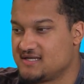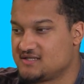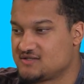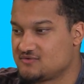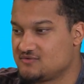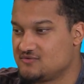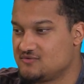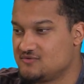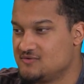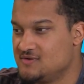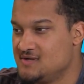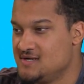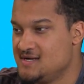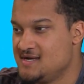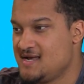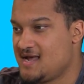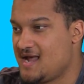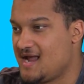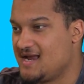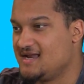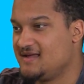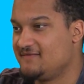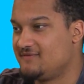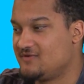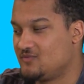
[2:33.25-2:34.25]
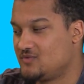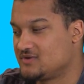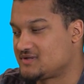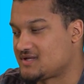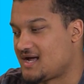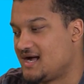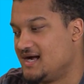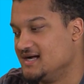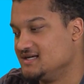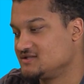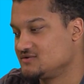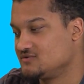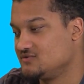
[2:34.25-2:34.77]
school and even with the
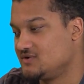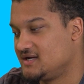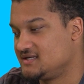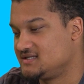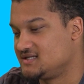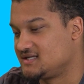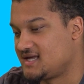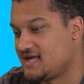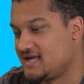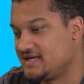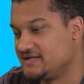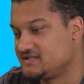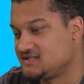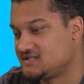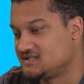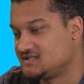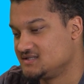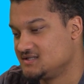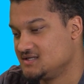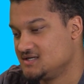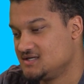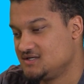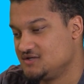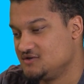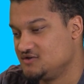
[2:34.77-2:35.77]
high school education,